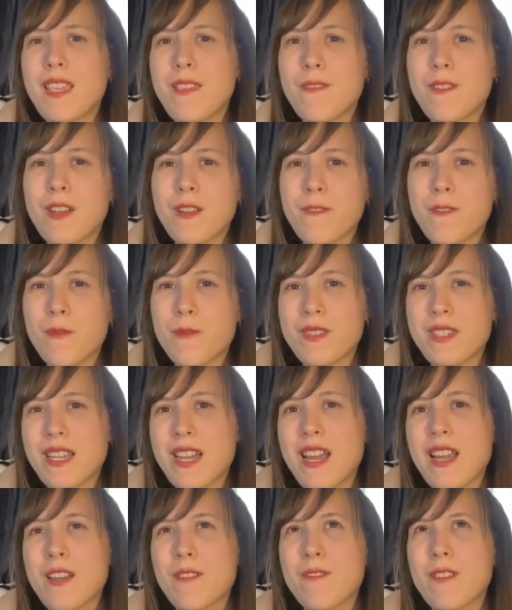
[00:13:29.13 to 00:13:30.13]
even if it
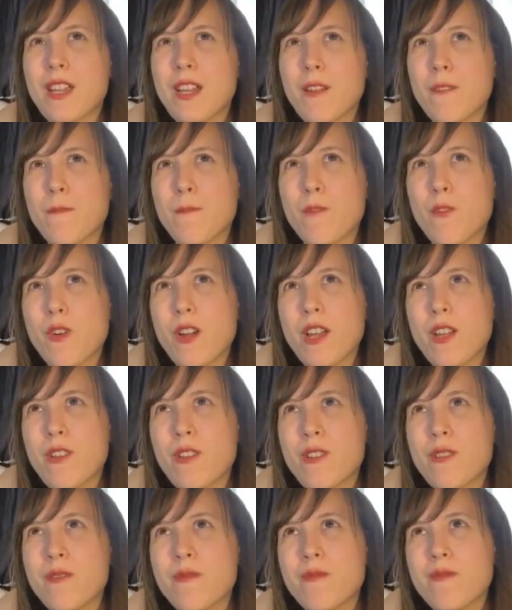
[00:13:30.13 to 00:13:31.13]
was kind of like a
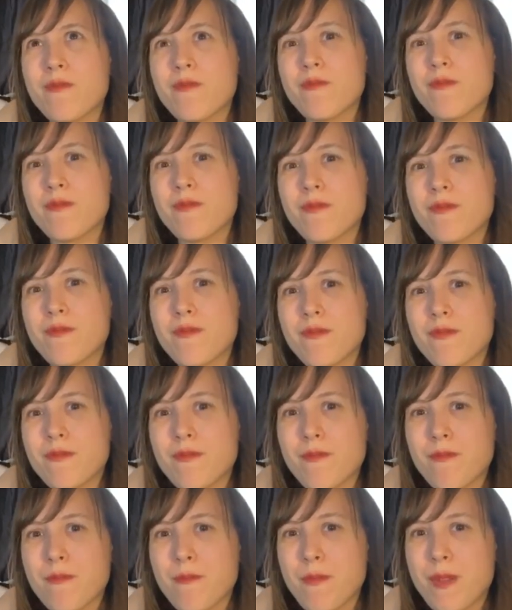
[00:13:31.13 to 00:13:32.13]
foil.
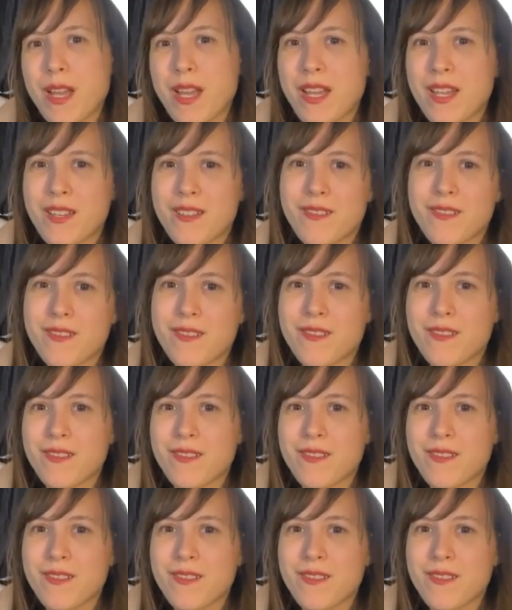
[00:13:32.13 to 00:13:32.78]
But